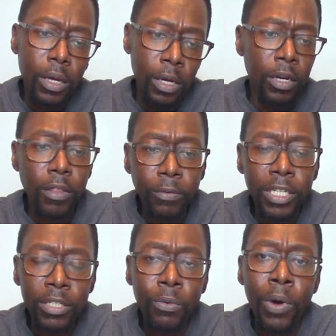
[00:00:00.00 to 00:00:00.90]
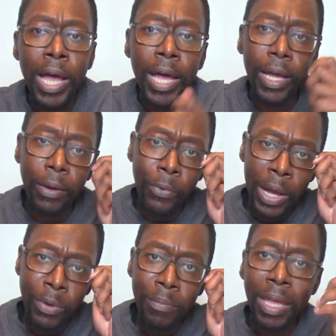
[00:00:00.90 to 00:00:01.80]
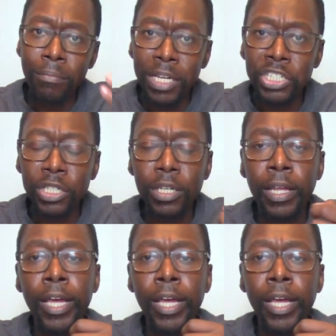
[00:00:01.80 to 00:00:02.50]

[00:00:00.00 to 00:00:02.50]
Another reason why we make mention